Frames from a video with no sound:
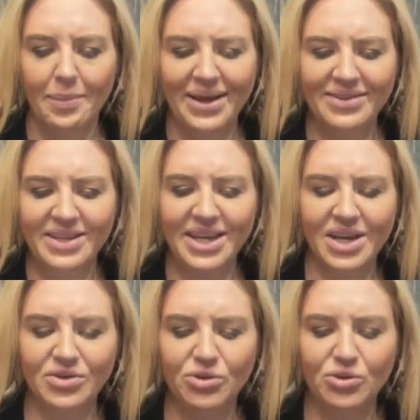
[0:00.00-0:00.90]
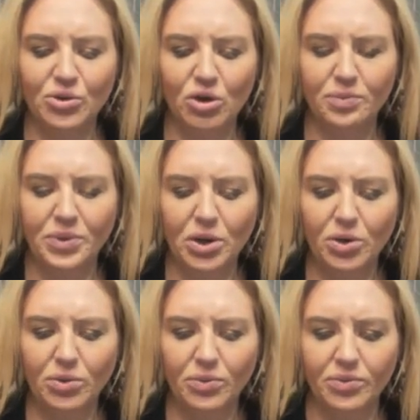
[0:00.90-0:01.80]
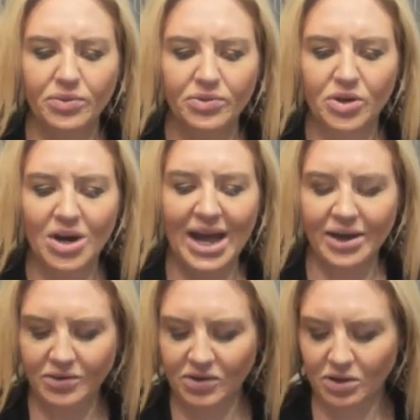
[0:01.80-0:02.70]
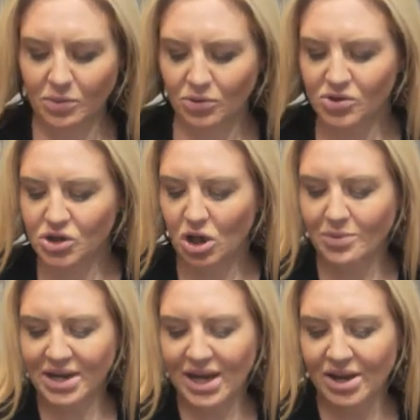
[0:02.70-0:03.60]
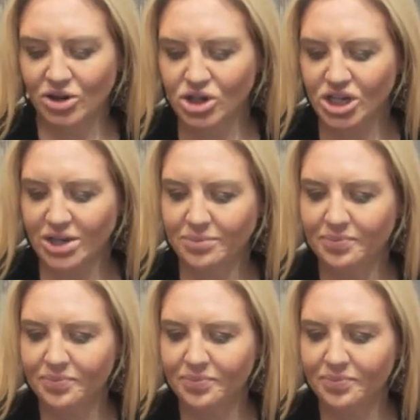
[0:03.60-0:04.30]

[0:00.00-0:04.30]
Pisces, Cancer, Scorpio, their ex, the most dominant energy.